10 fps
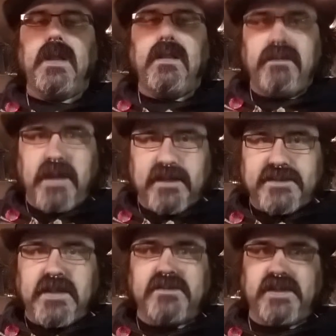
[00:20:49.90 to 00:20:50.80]
That
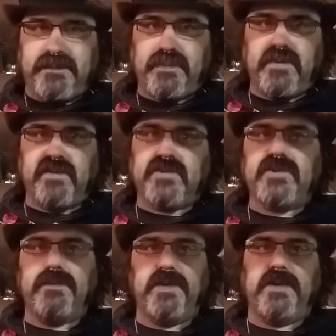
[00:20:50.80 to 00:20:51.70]
sounds like
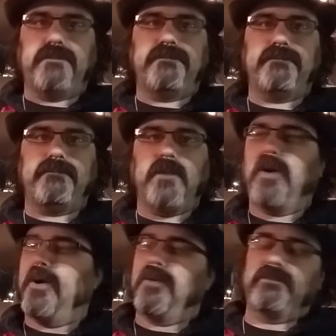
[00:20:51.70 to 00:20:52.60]
privilege to me.
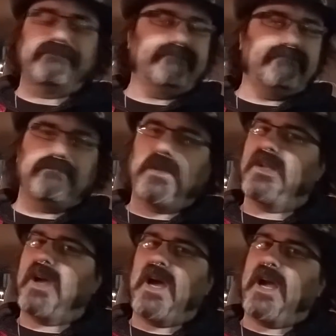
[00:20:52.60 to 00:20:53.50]
Oh,
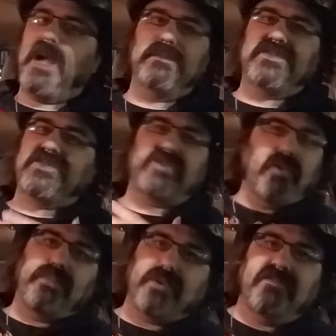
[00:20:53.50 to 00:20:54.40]
I'm
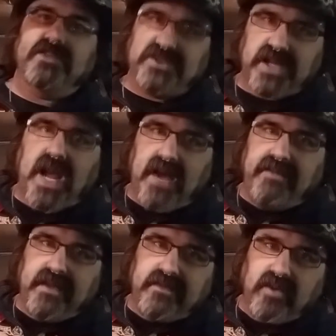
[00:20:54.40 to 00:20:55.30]
so privileged to have
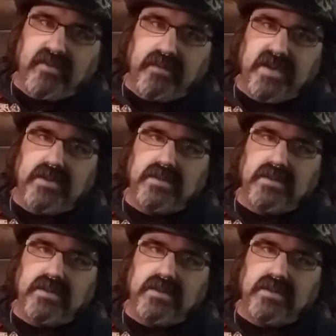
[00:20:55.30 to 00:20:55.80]
that done to me.